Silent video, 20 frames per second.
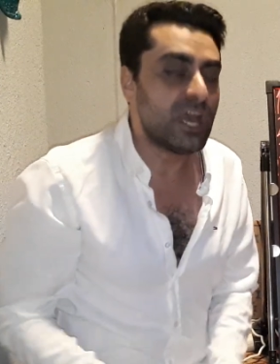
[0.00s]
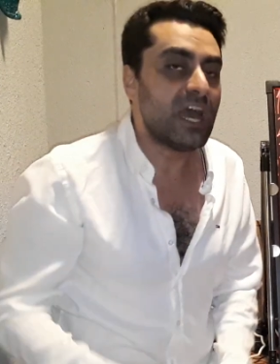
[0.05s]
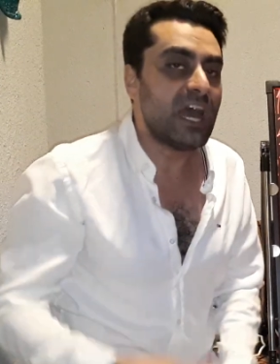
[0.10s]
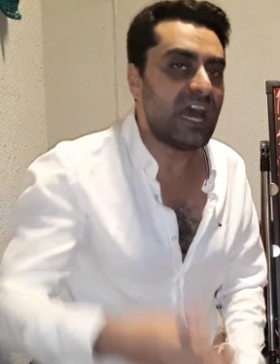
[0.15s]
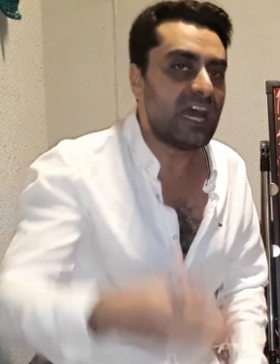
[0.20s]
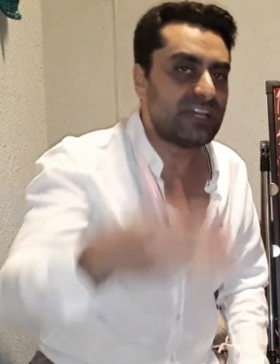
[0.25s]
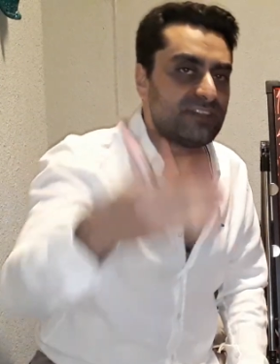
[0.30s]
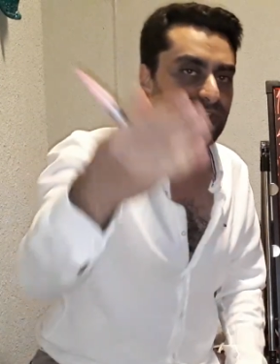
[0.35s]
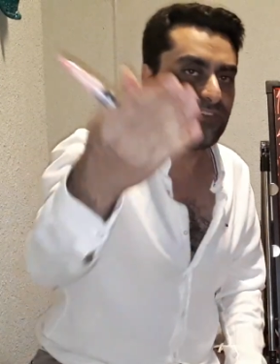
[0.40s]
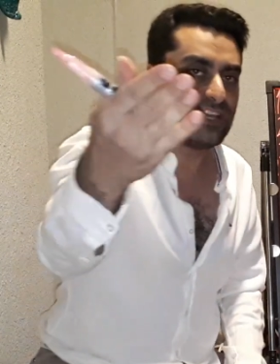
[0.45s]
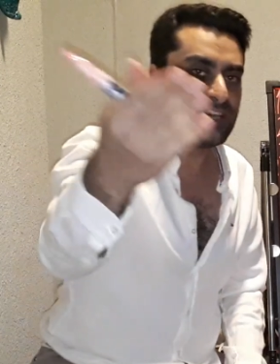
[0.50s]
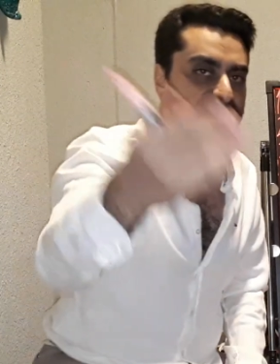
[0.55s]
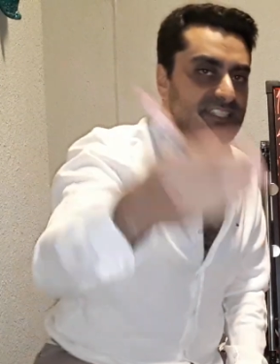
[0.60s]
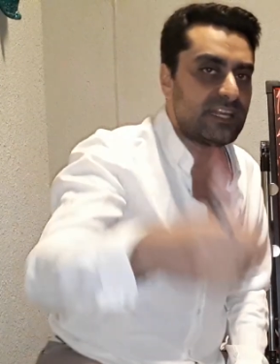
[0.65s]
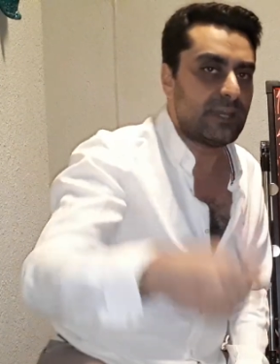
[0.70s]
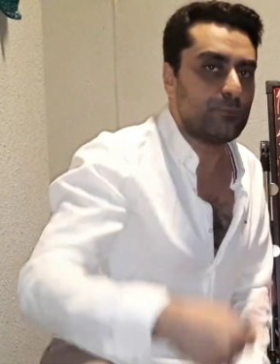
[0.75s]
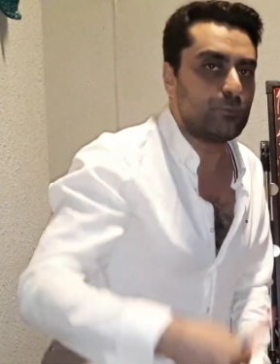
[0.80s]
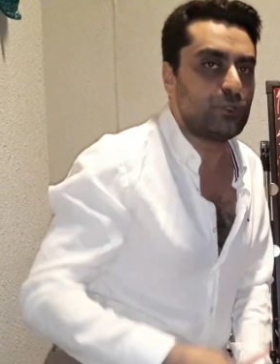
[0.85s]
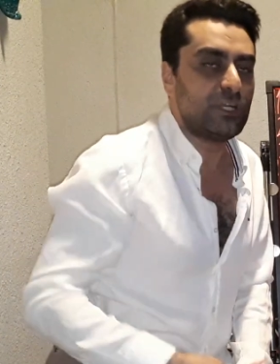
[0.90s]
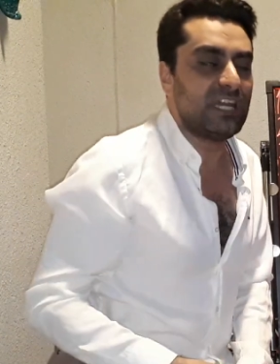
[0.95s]
and West
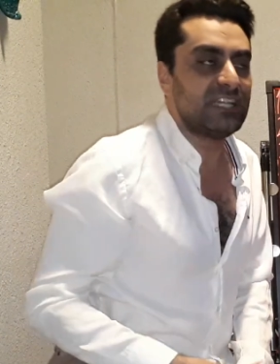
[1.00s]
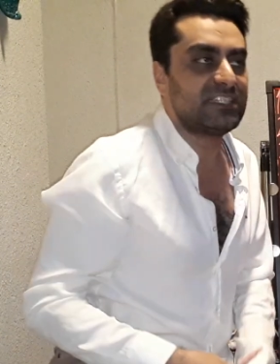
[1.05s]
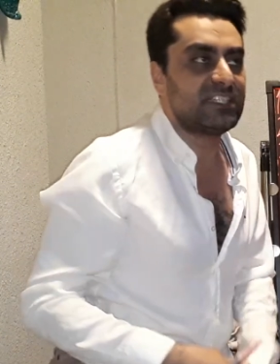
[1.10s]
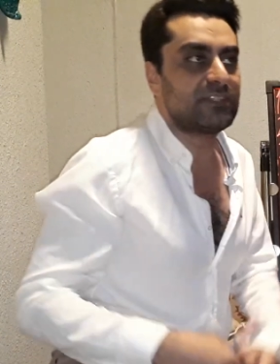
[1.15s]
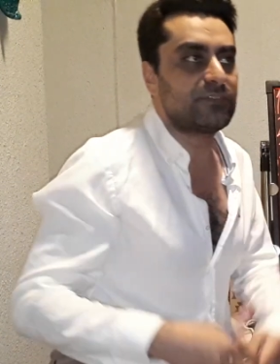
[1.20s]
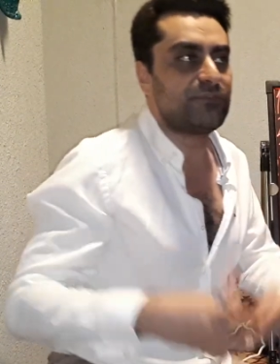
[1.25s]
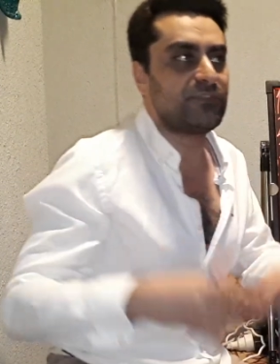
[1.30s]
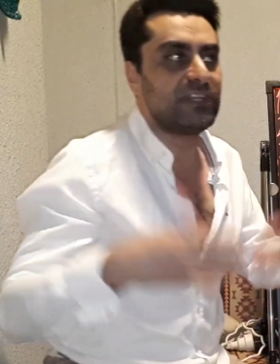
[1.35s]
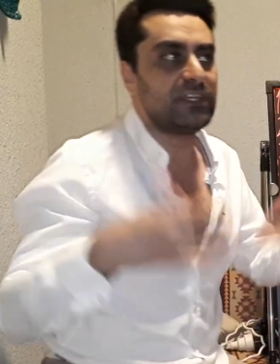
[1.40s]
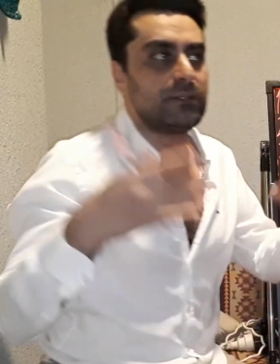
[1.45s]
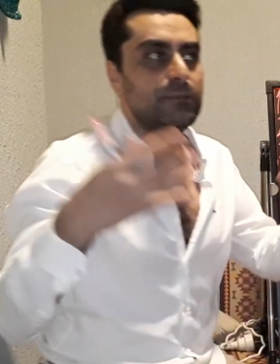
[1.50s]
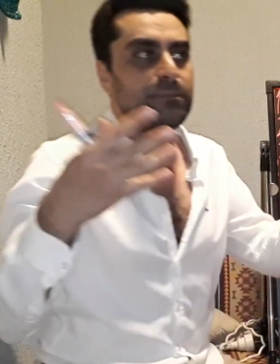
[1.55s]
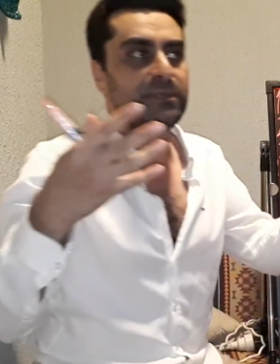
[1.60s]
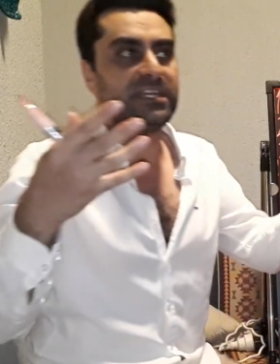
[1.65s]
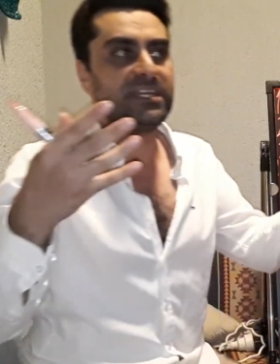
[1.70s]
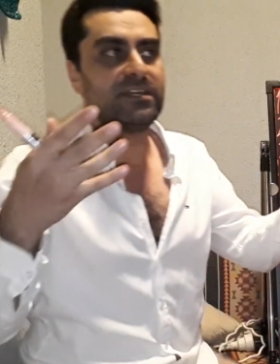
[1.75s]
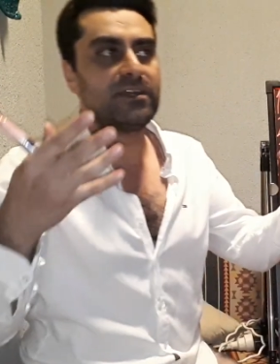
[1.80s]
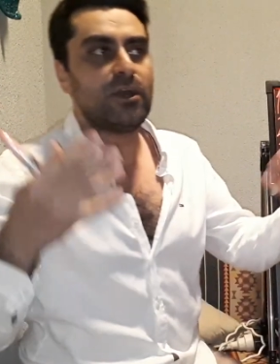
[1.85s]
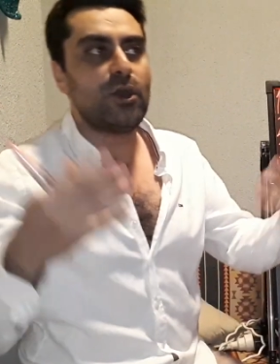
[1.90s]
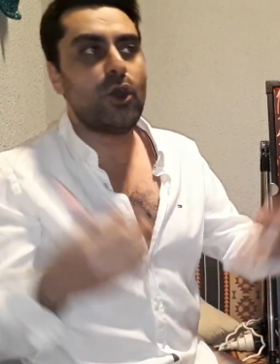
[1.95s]
Ham United will
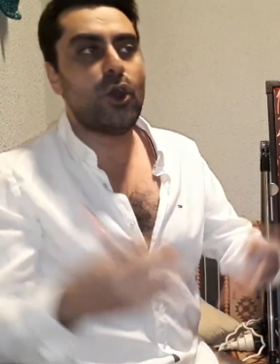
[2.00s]
be